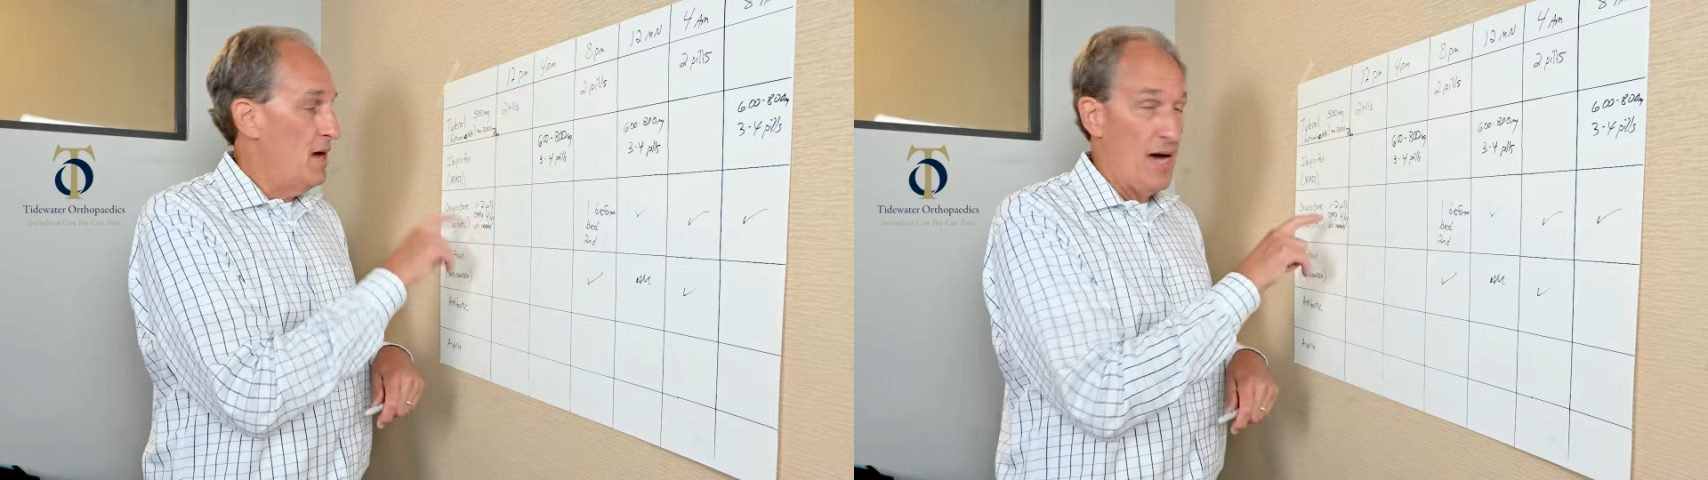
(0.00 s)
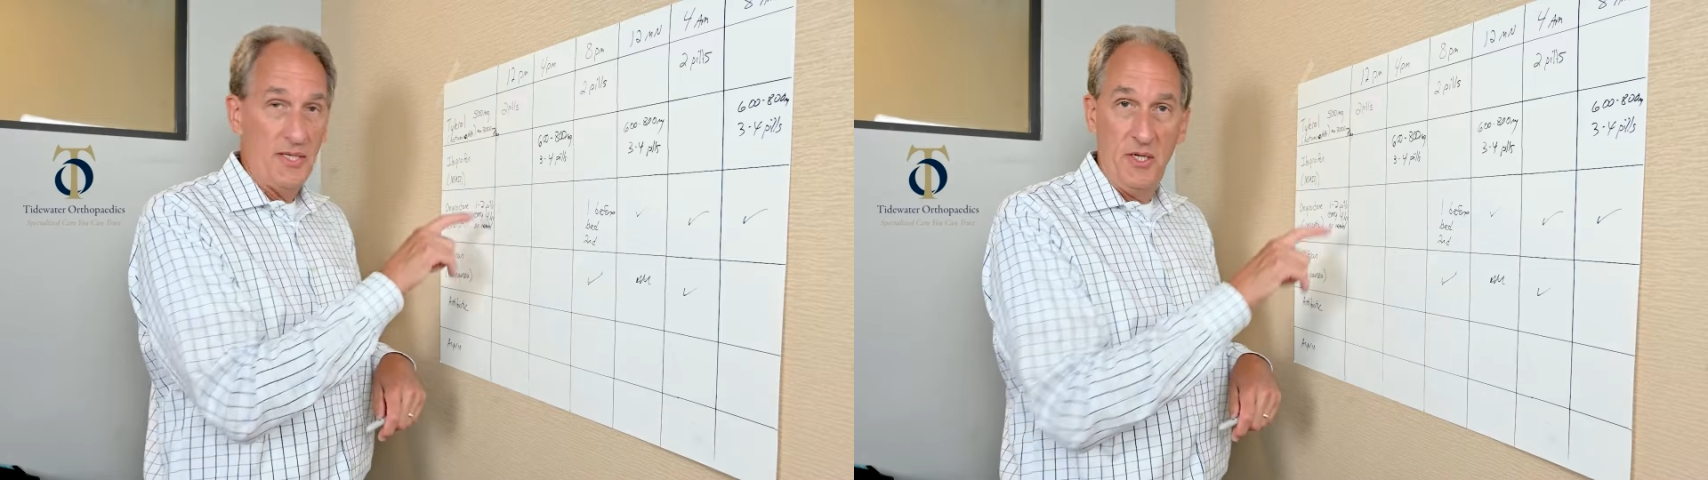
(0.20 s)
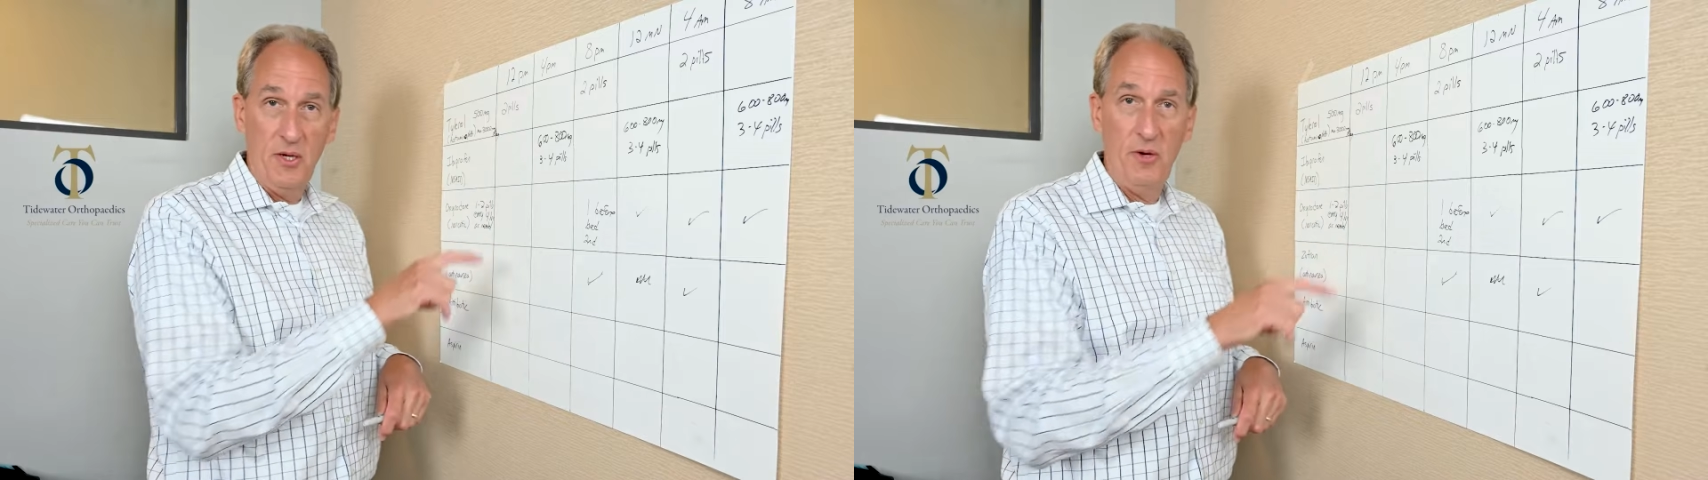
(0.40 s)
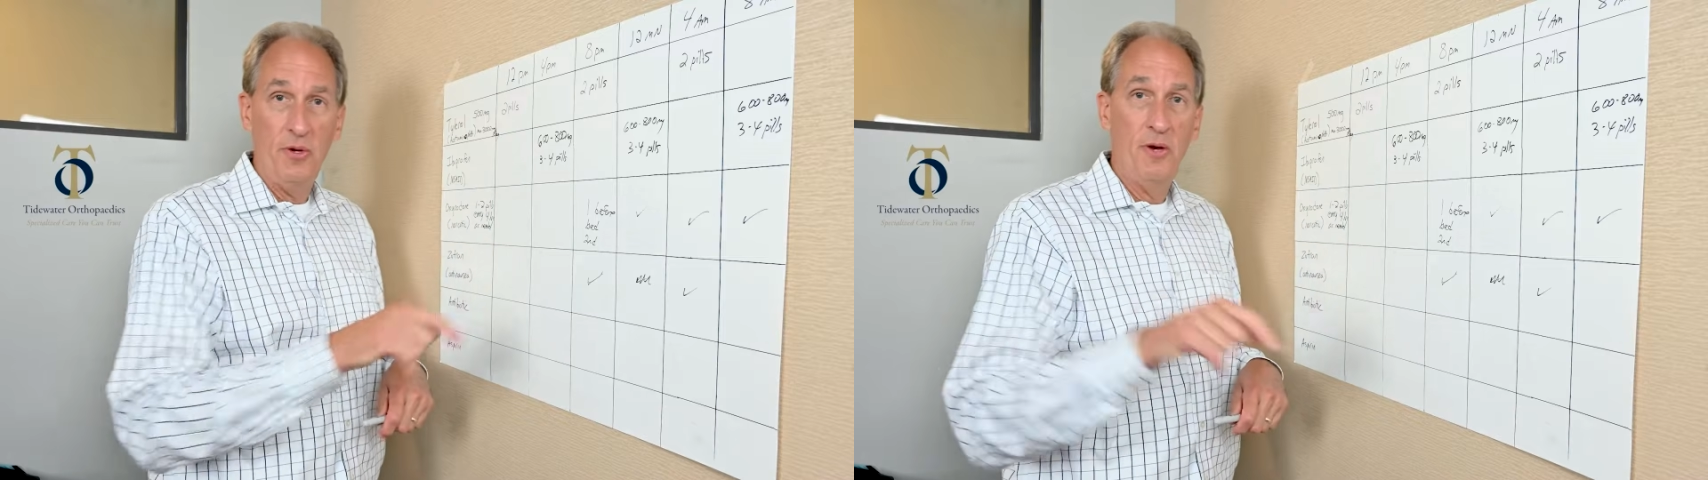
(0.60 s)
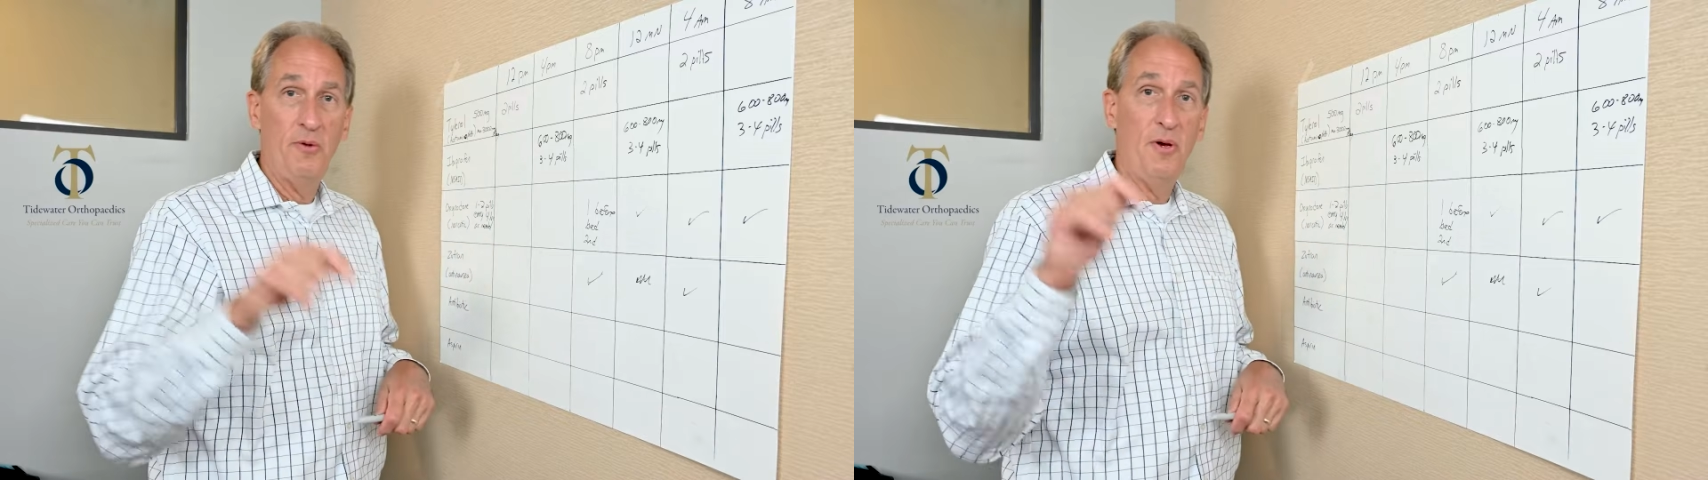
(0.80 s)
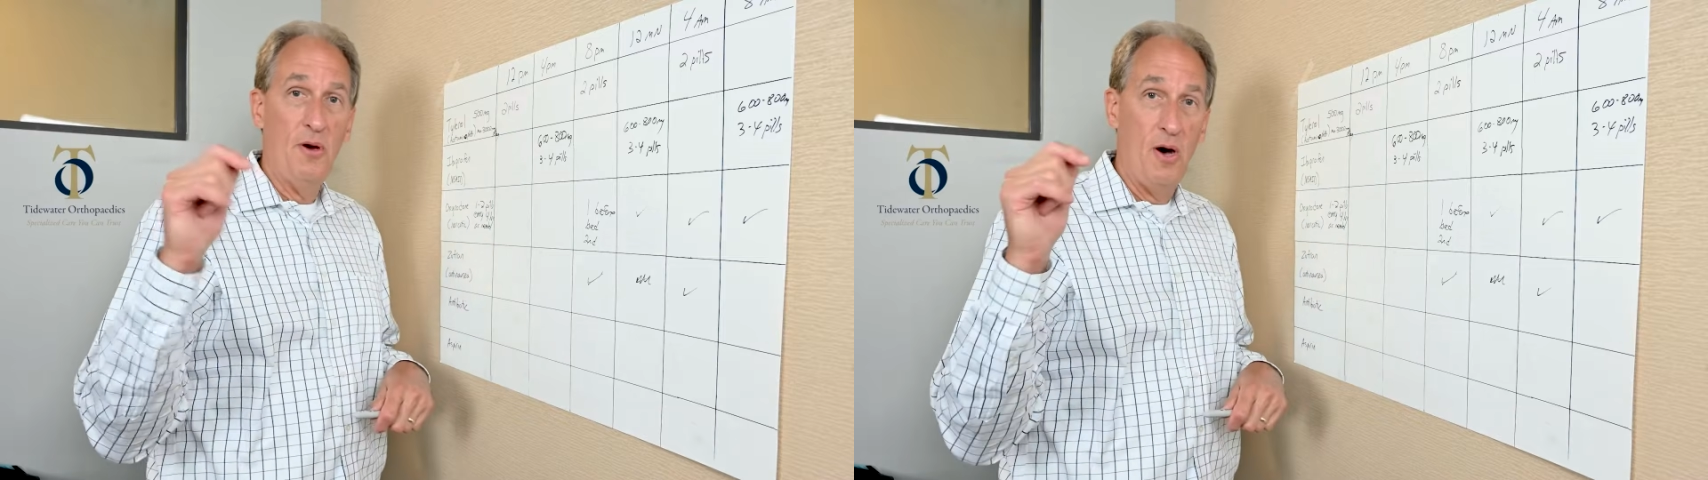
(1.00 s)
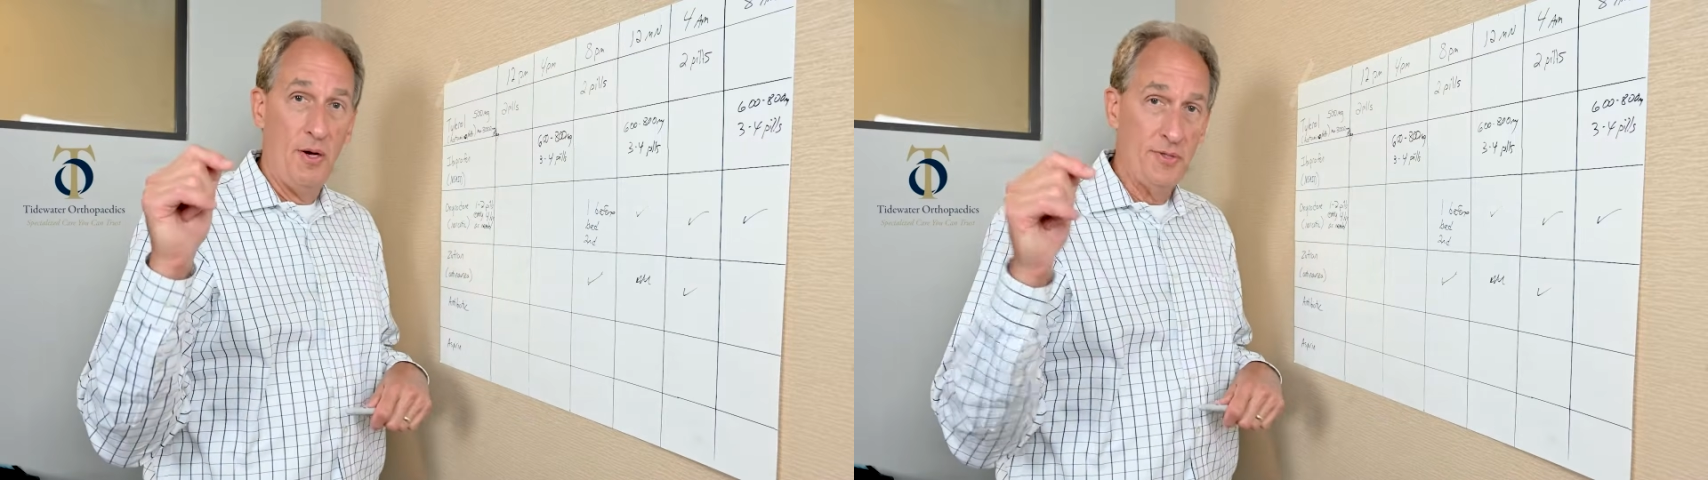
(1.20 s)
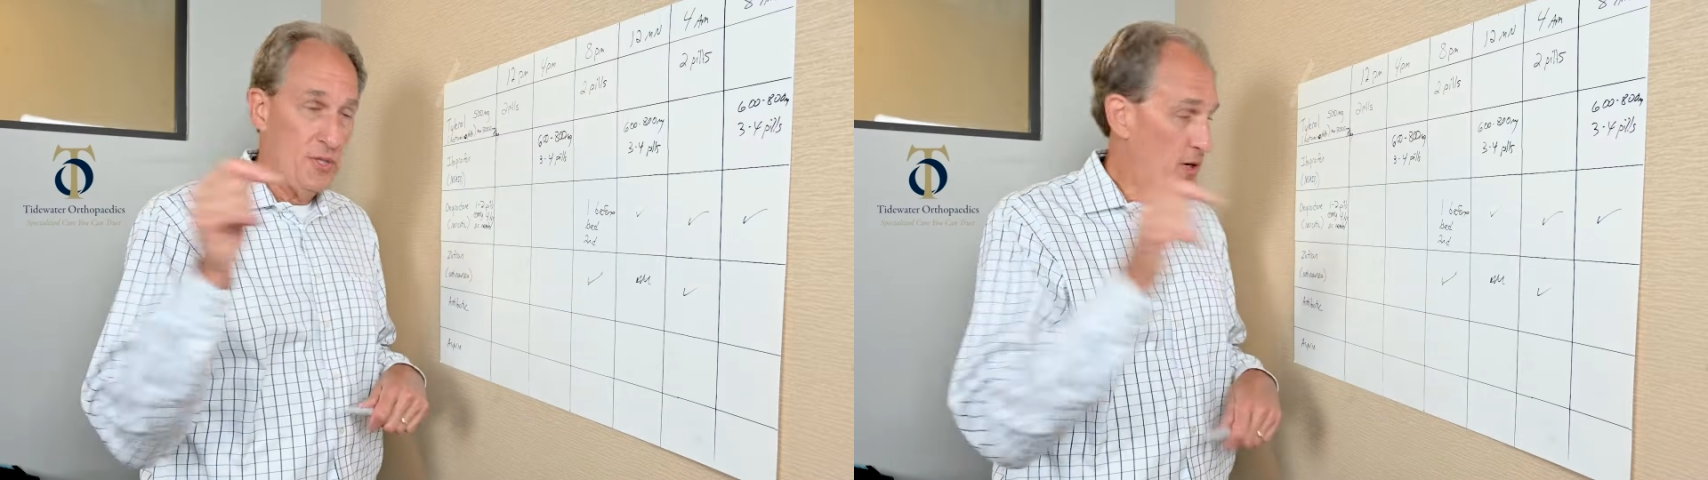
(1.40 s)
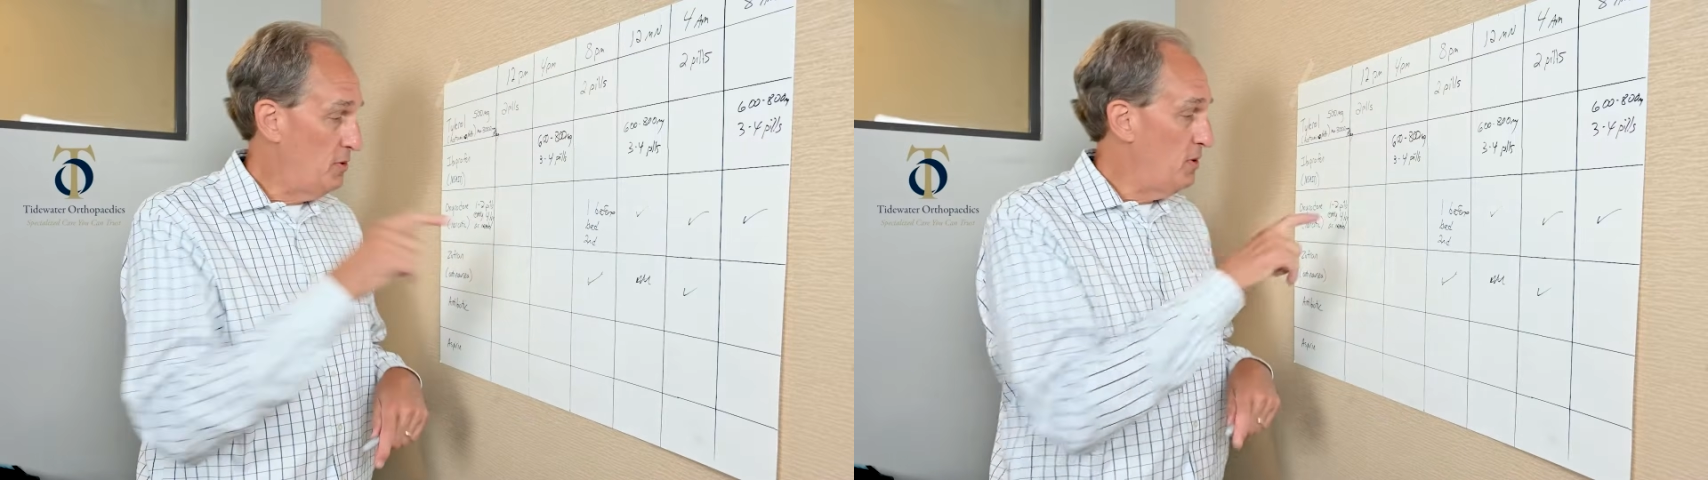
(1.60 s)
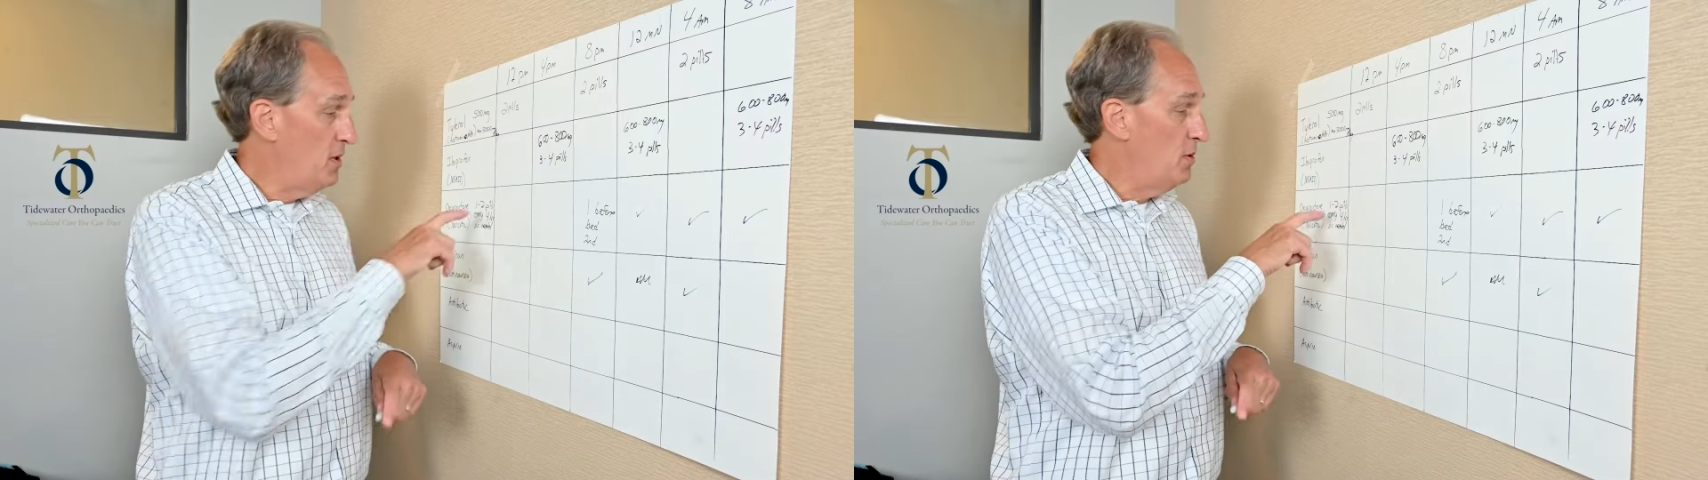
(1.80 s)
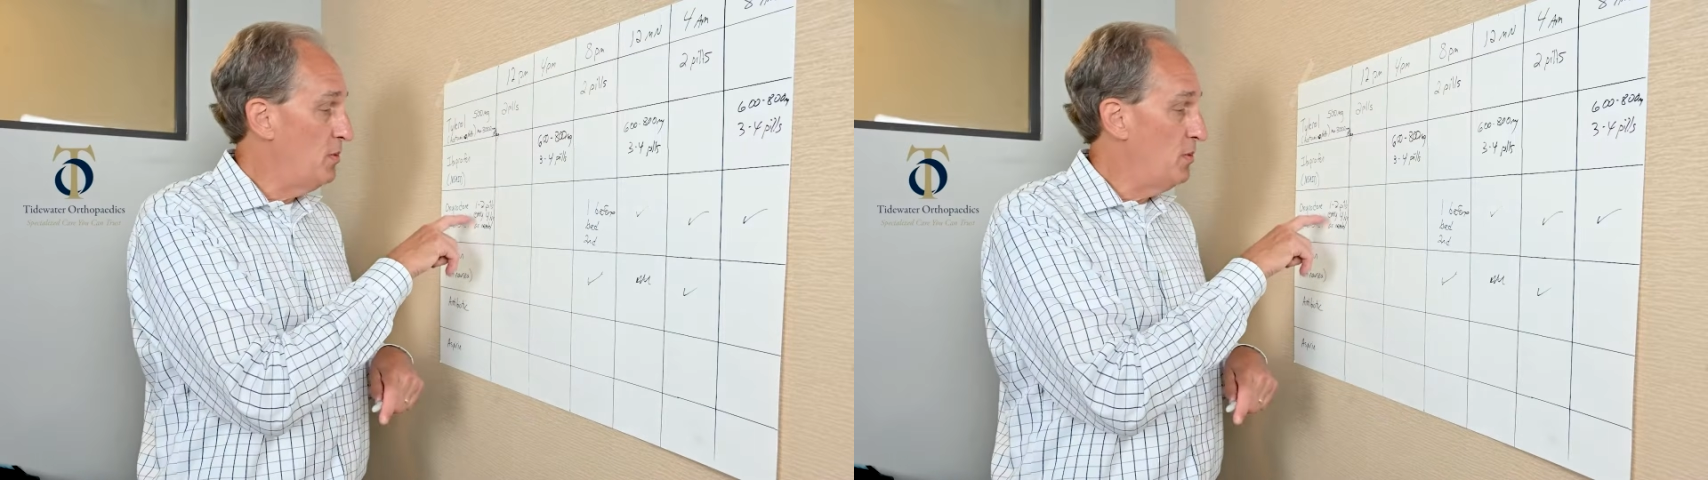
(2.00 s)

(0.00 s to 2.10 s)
Oxycodone also